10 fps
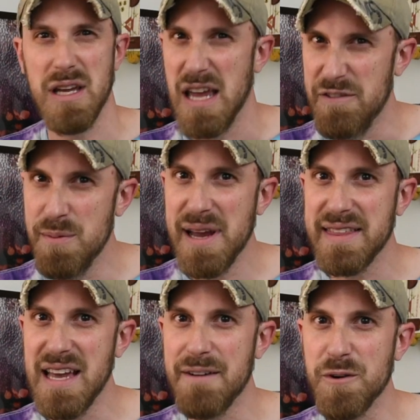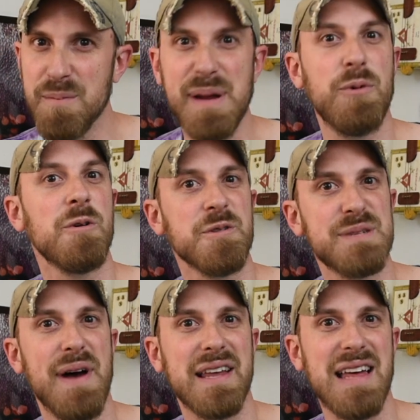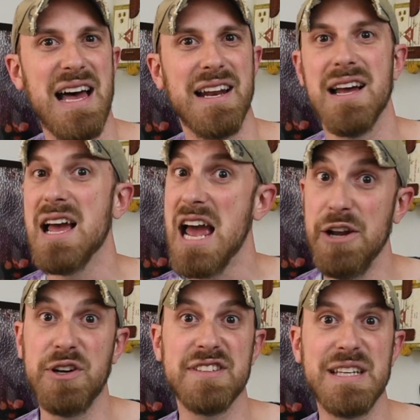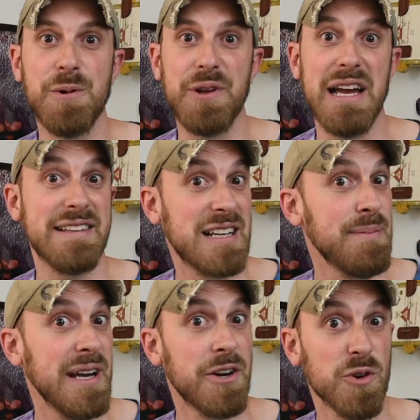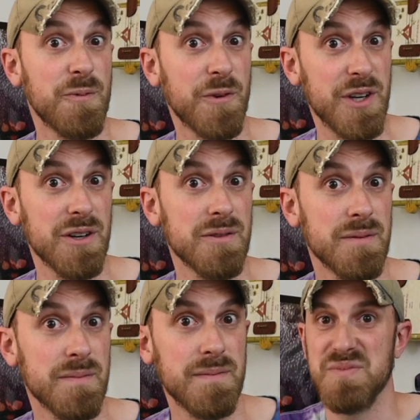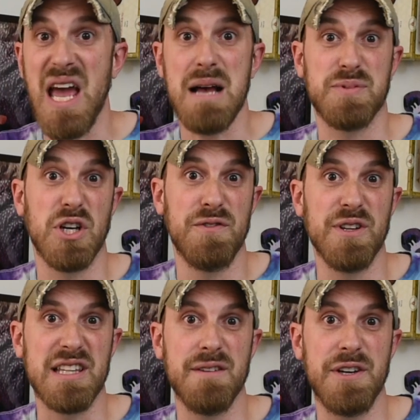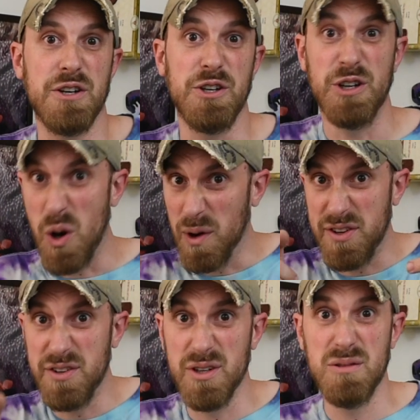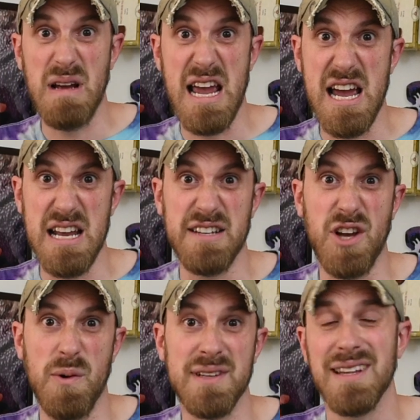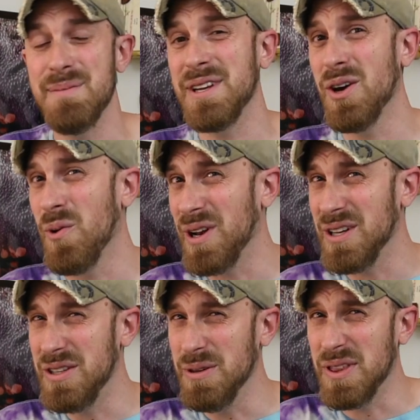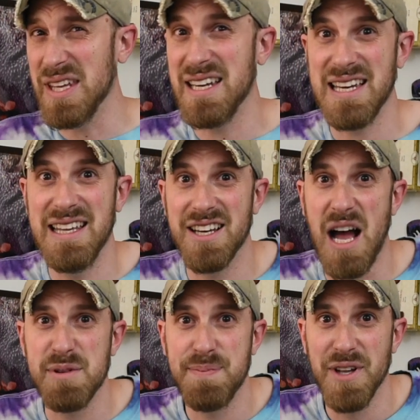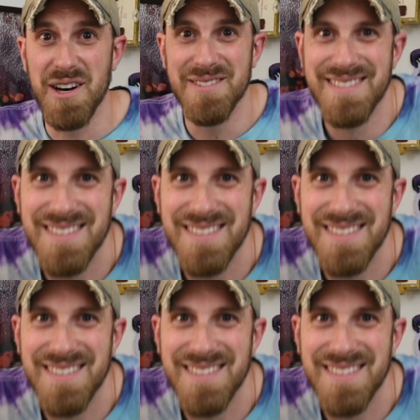If you make the effort, people will respect that, and you can see whether or not it's going to be a group for you. Yeah, so if you like the video, you know what to do. And as always, let me know what you think in the comments below.